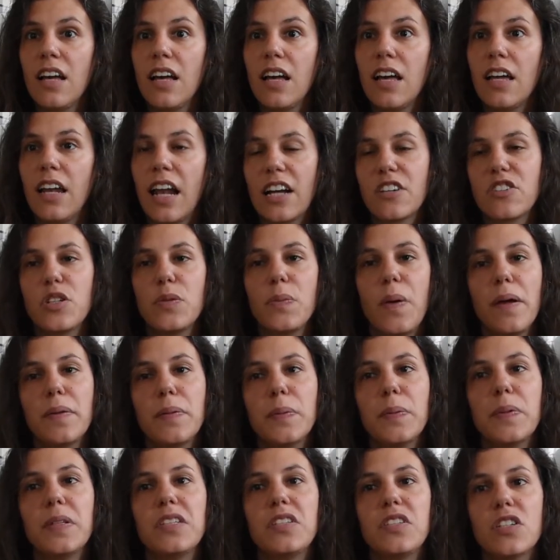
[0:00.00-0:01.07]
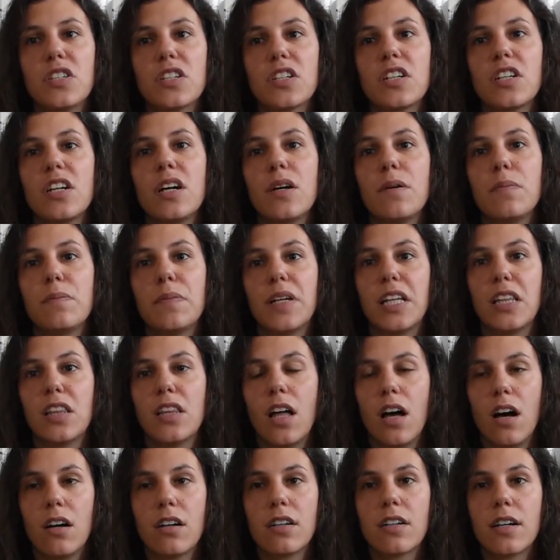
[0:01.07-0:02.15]
it actually probably took me
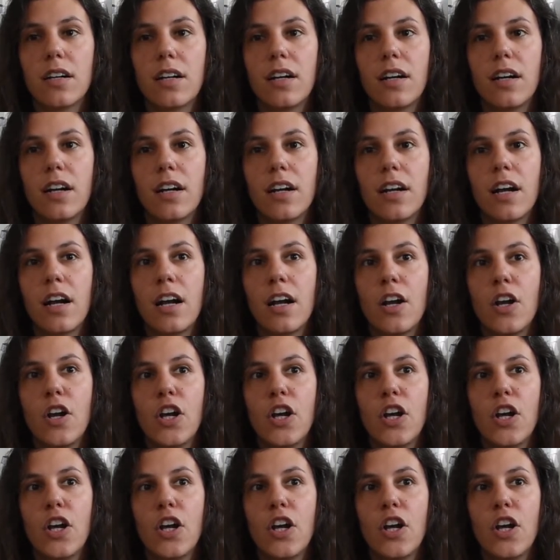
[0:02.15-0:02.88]
longer